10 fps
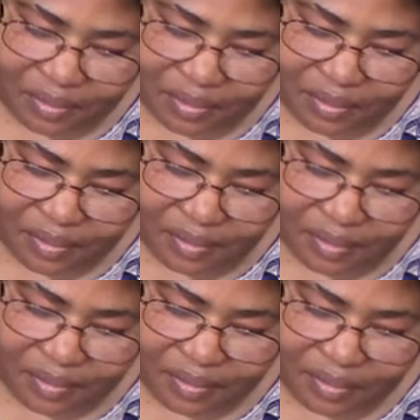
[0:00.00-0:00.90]

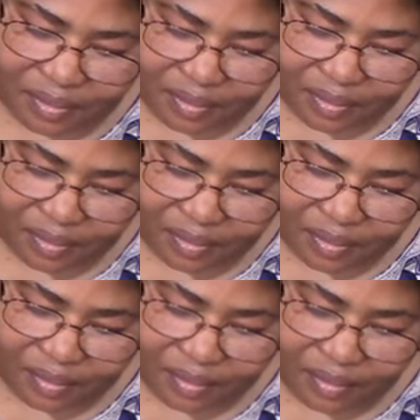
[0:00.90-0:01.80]

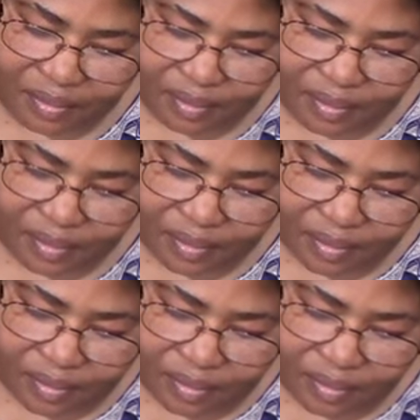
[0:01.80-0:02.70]

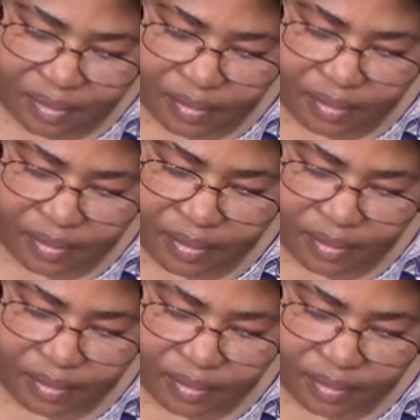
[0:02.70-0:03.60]

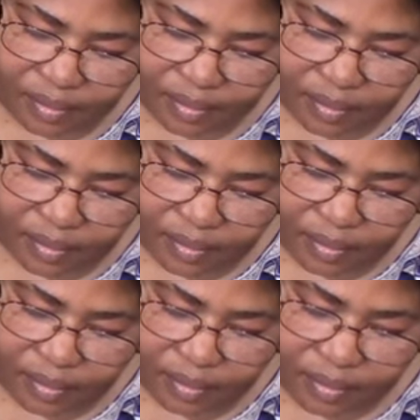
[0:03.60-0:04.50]

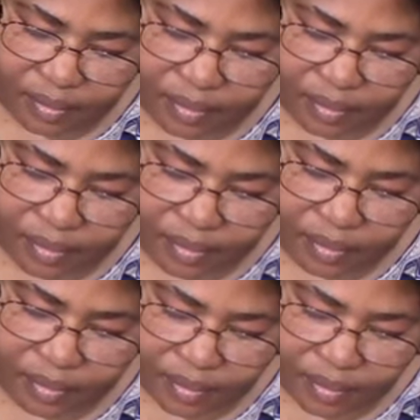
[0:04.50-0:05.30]
(silent)